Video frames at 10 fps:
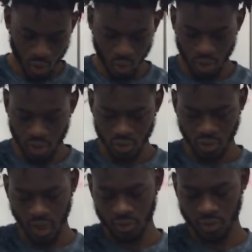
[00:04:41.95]
What are the
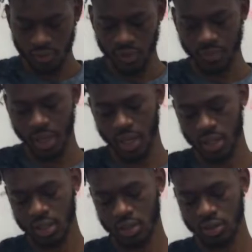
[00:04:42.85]
drivers of
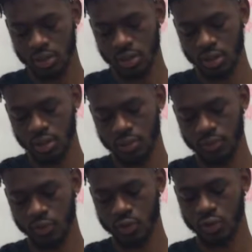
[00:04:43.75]
demand and
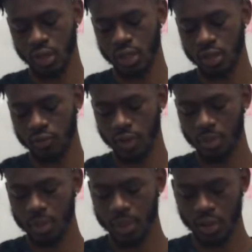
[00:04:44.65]
for the training and
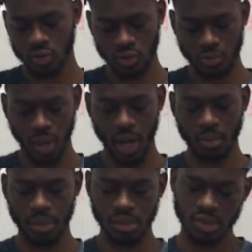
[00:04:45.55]
development managers by
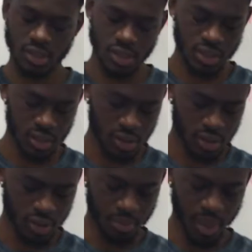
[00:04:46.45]
businesses?
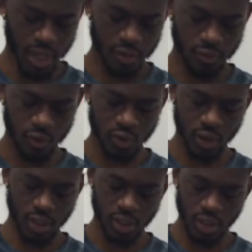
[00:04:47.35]
Demand for
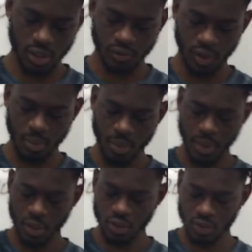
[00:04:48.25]
training and development
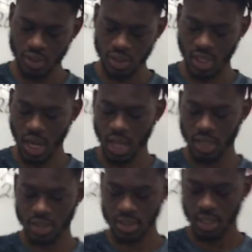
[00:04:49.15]
managers is
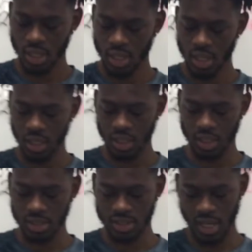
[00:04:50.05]
highest
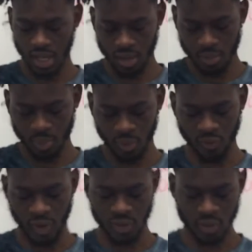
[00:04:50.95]
in tech,
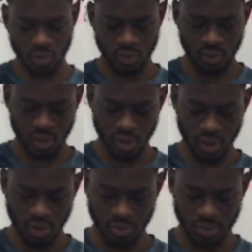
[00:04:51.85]
professional,
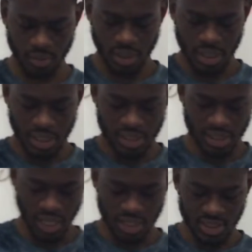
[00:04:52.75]

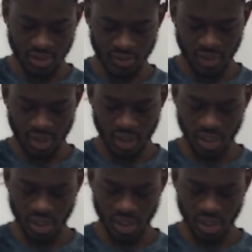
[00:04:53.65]
scientific